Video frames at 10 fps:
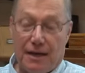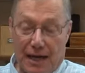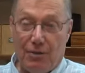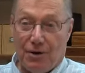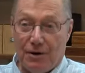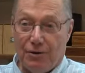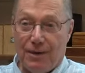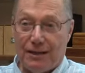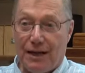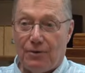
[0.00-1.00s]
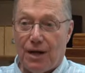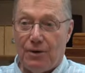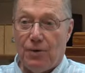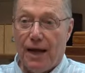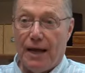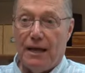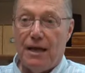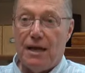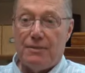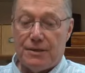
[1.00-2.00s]
I want to know about that right away,
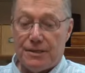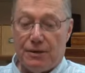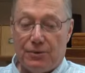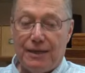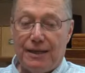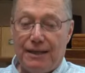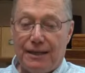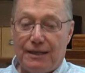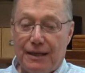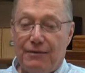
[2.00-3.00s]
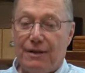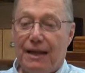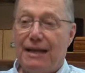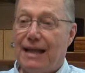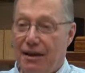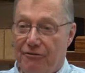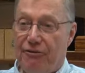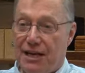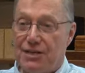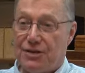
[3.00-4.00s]
because I really think that letting that
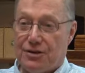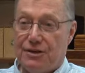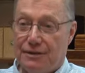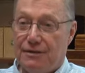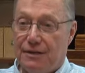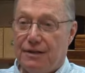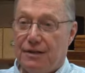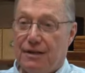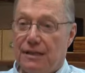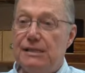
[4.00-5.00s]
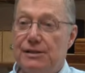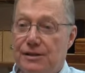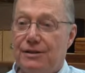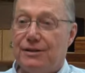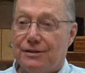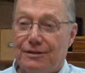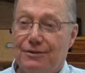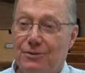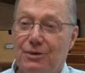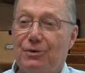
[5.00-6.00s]
fester until
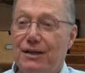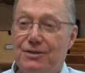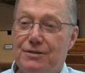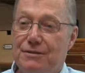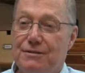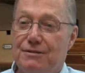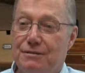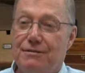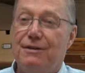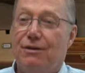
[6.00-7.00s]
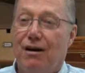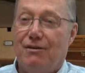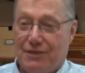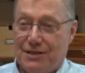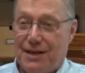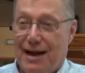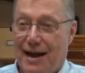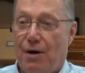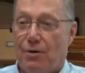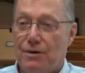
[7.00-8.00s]
we reach the office
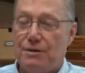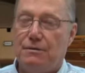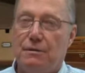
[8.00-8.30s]
hours